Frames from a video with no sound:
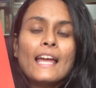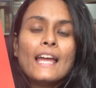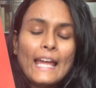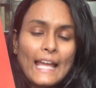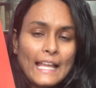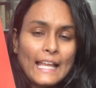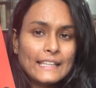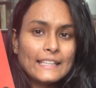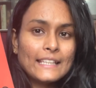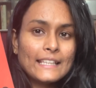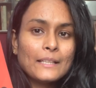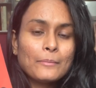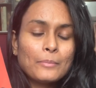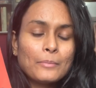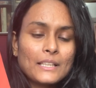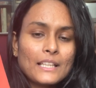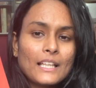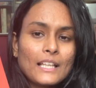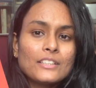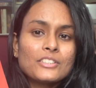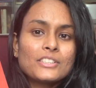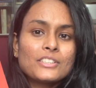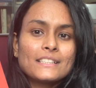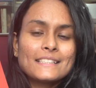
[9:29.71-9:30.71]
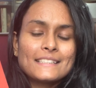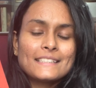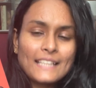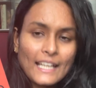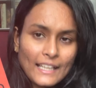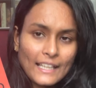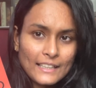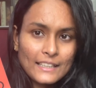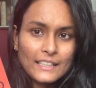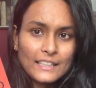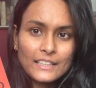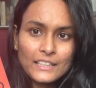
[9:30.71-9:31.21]
healthy, but then she
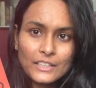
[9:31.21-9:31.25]
steadily